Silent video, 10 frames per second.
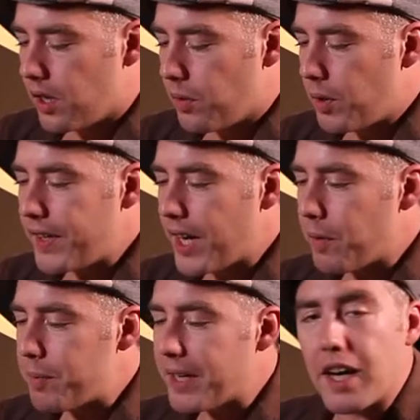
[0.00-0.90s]
One thing I
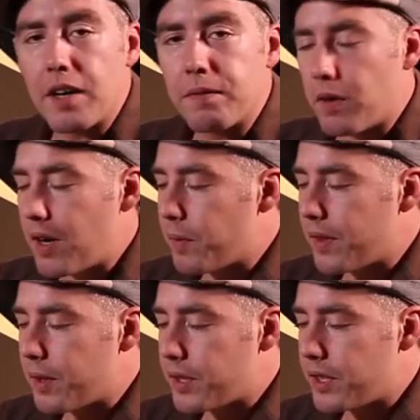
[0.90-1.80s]
want to be careful of
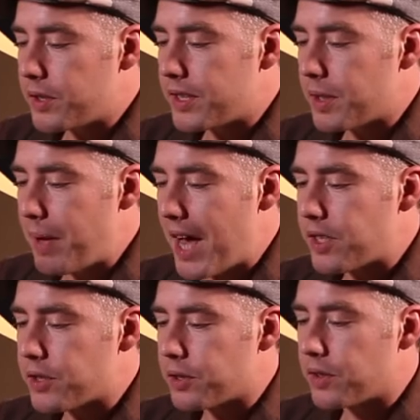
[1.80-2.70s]
with using the
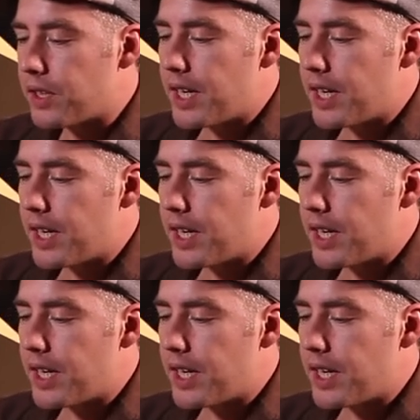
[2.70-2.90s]
patch tool,